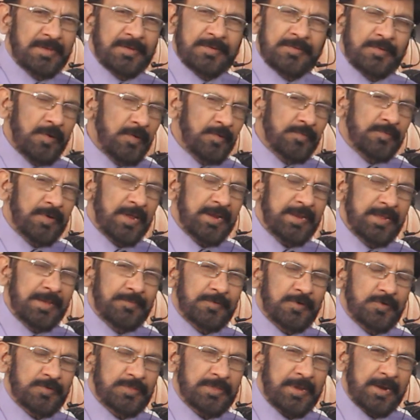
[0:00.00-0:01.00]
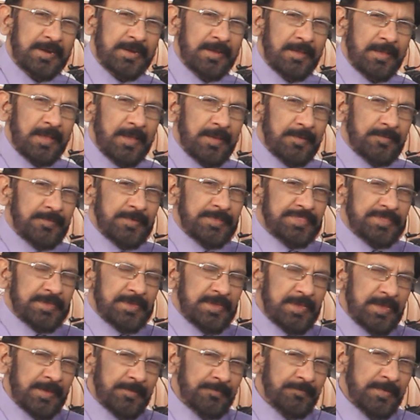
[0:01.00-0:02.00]
Don't worry about that. With
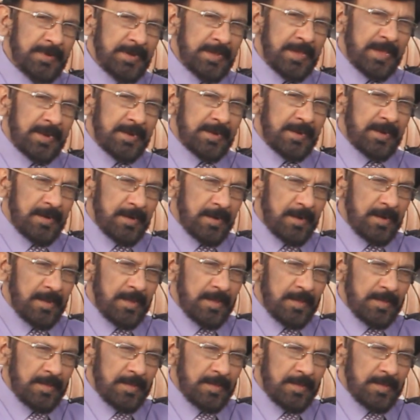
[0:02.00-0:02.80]
every error,